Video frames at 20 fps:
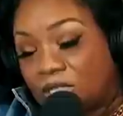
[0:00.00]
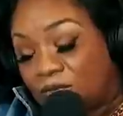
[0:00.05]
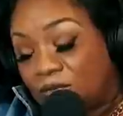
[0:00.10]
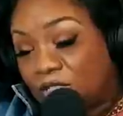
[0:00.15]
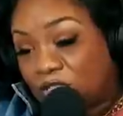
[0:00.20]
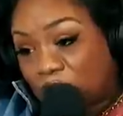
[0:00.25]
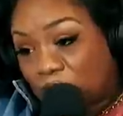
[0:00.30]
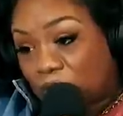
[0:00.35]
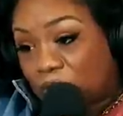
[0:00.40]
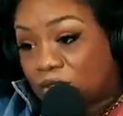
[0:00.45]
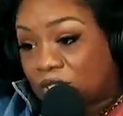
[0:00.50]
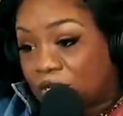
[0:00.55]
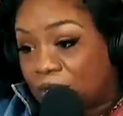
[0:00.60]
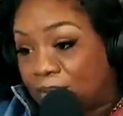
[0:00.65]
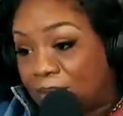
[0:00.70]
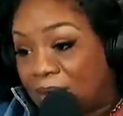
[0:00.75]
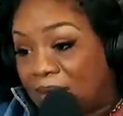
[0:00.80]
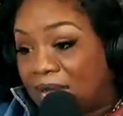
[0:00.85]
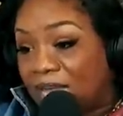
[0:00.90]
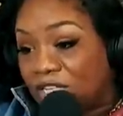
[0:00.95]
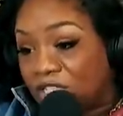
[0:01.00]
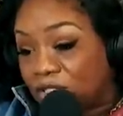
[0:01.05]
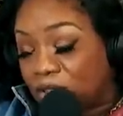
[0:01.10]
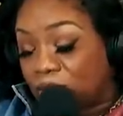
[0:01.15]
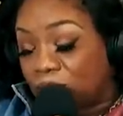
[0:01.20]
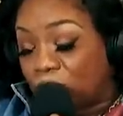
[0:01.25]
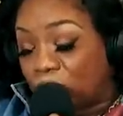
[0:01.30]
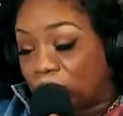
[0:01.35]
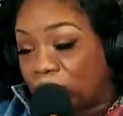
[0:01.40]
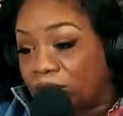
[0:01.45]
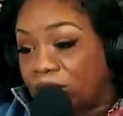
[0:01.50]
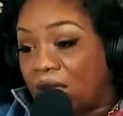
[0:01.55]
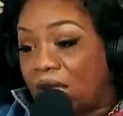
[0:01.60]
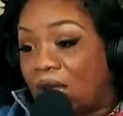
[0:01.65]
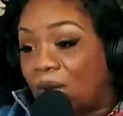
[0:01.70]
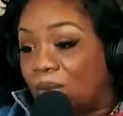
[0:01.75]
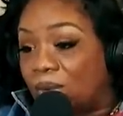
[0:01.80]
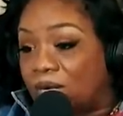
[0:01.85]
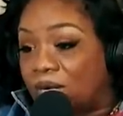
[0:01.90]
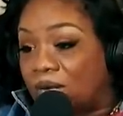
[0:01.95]
TV shows. Imagine Ron
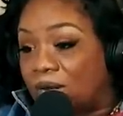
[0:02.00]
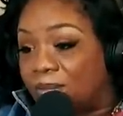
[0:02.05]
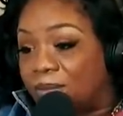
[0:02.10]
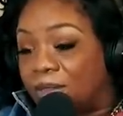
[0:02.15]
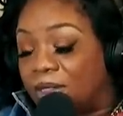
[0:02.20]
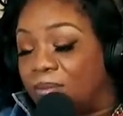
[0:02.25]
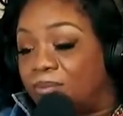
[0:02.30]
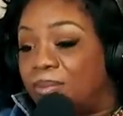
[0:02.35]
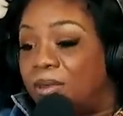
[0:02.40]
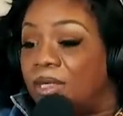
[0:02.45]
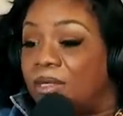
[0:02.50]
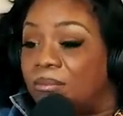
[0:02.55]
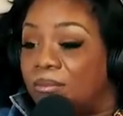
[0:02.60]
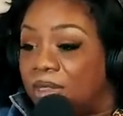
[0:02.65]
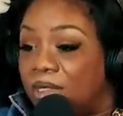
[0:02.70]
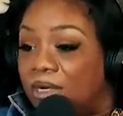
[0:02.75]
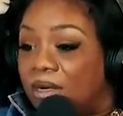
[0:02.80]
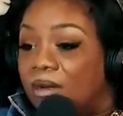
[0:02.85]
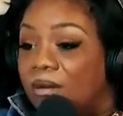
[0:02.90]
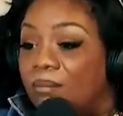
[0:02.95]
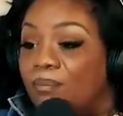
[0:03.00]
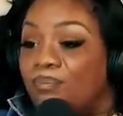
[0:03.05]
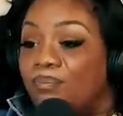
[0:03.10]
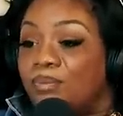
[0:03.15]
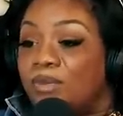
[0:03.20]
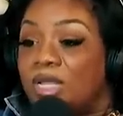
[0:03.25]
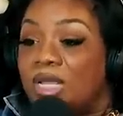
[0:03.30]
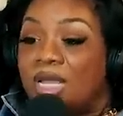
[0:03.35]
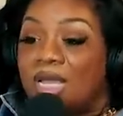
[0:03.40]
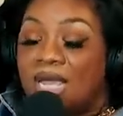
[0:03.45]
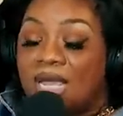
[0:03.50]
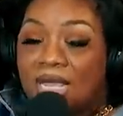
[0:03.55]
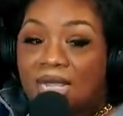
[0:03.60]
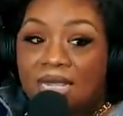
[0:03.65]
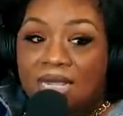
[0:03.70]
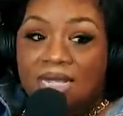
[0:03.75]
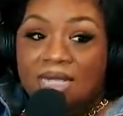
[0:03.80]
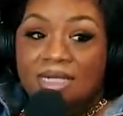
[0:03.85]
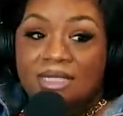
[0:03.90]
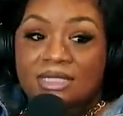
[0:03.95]
Howard Company picked me up. Yeah.
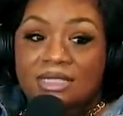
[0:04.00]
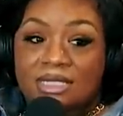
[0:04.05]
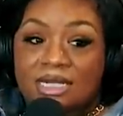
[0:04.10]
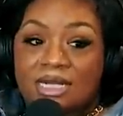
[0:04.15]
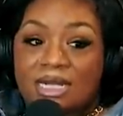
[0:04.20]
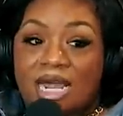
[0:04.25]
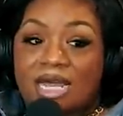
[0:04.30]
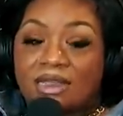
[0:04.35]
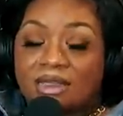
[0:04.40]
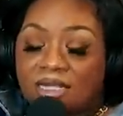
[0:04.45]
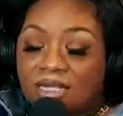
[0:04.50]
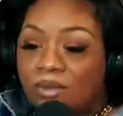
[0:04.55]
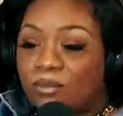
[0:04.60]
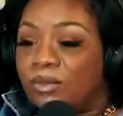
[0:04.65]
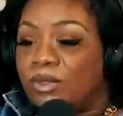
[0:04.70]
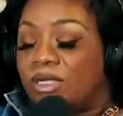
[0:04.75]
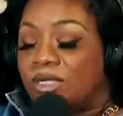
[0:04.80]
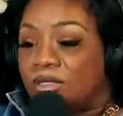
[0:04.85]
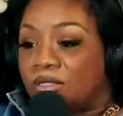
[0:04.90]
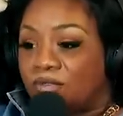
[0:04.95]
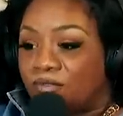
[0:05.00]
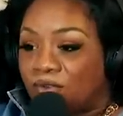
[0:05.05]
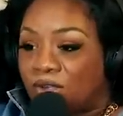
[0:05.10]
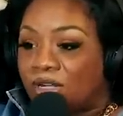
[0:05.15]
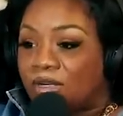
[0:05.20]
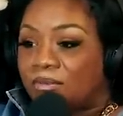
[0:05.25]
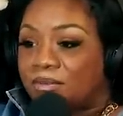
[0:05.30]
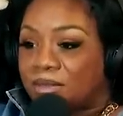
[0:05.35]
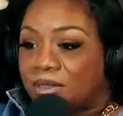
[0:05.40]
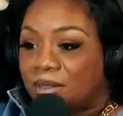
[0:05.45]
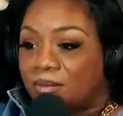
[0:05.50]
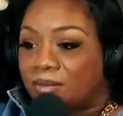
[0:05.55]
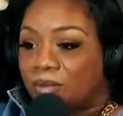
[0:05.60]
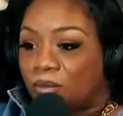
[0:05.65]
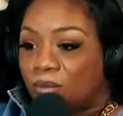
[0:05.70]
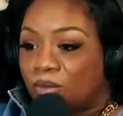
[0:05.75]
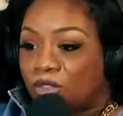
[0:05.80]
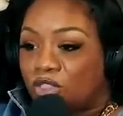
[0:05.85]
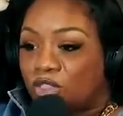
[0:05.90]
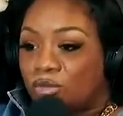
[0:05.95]
And said, I think we can develop
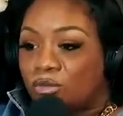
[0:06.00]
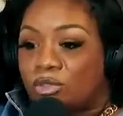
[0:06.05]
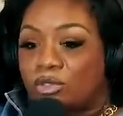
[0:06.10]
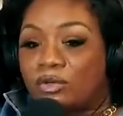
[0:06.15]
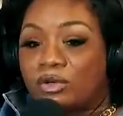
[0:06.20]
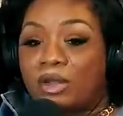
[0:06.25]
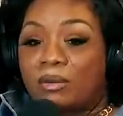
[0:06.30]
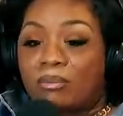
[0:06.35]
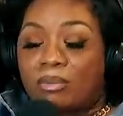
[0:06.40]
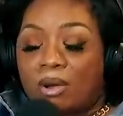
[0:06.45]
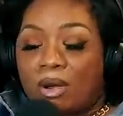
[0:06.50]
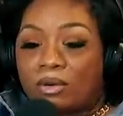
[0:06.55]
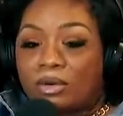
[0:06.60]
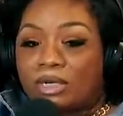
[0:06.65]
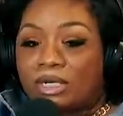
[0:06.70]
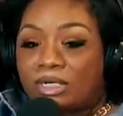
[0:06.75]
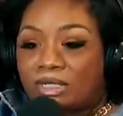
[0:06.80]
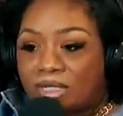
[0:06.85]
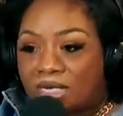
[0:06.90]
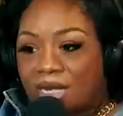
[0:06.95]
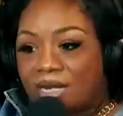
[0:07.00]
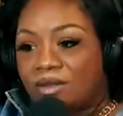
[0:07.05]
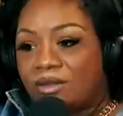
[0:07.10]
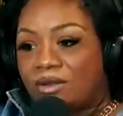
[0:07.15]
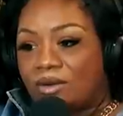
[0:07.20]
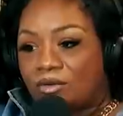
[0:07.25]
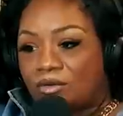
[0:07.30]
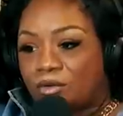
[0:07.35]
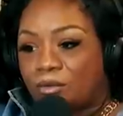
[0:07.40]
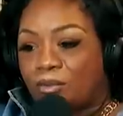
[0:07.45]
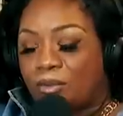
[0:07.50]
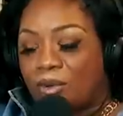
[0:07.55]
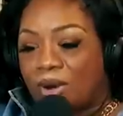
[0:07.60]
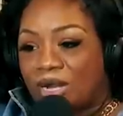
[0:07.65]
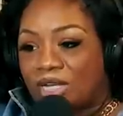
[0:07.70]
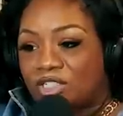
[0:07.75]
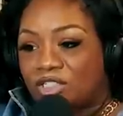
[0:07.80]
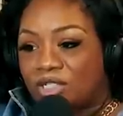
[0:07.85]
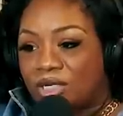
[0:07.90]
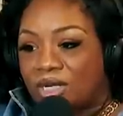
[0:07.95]
something with you. So they brought Lee Daniel on the
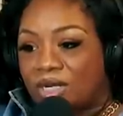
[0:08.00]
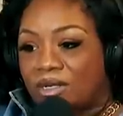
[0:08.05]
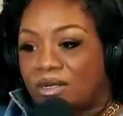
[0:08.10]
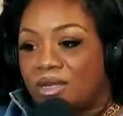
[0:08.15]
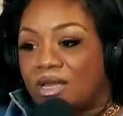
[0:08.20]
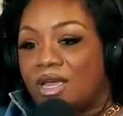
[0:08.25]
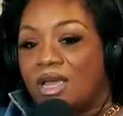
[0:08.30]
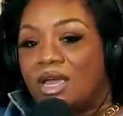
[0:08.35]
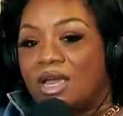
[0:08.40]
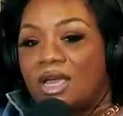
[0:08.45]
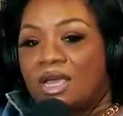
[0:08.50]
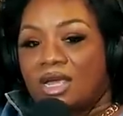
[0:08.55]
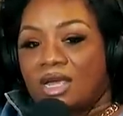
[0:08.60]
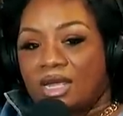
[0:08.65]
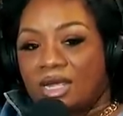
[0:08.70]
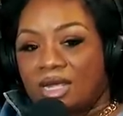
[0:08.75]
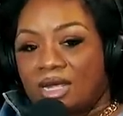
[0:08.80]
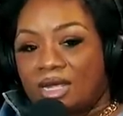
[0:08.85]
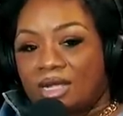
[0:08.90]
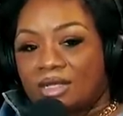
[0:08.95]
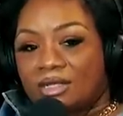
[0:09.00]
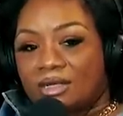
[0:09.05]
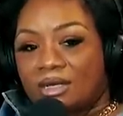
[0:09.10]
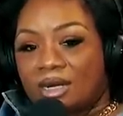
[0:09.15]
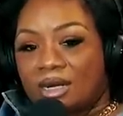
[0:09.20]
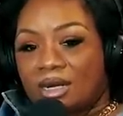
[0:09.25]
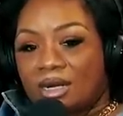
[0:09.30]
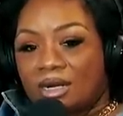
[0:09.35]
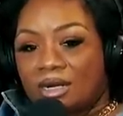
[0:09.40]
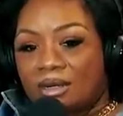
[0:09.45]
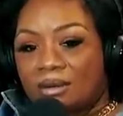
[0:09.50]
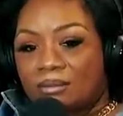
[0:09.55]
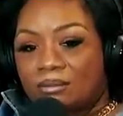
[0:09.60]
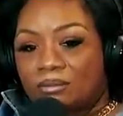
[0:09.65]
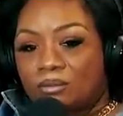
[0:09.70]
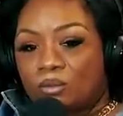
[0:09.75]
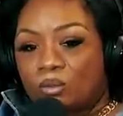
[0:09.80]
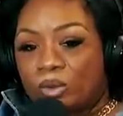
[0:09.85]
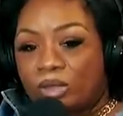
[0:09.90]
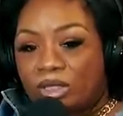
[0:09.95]
project, and
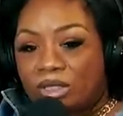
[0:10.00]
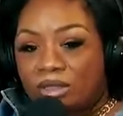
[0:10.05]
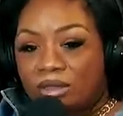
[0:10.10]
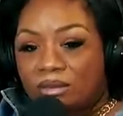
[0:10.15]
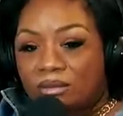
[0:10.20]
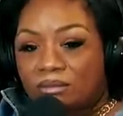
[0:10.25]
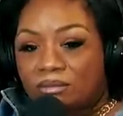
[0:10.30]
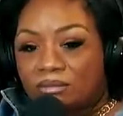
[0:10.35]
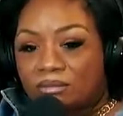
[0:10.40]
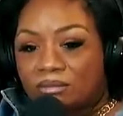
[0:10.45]
um, we.